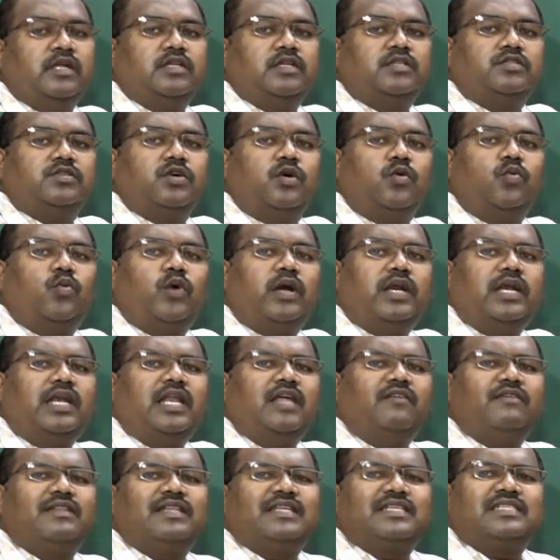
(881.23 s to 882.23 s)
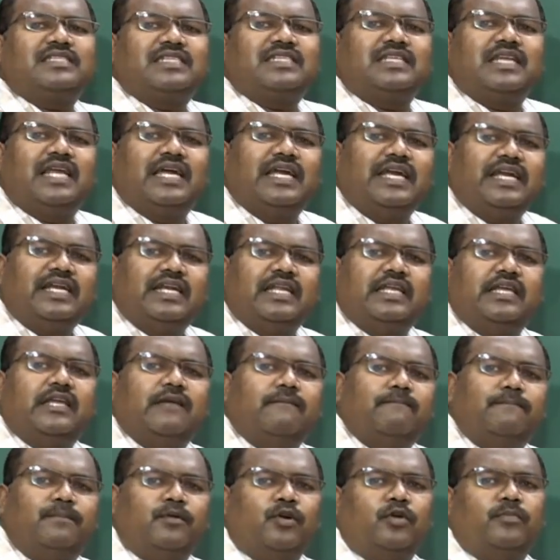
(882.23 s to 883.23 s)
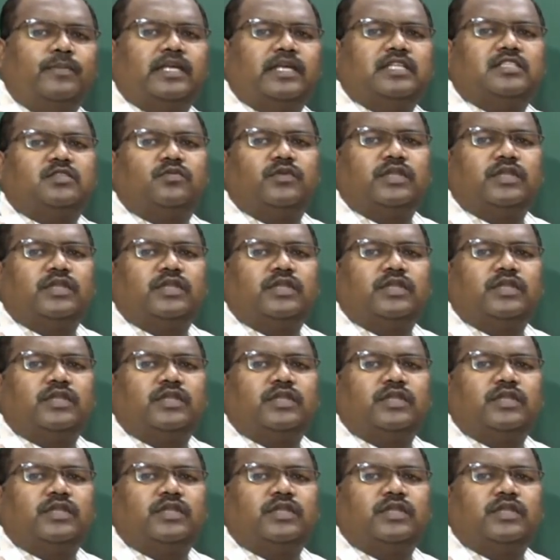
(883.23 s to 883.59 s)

So only with a slight improvements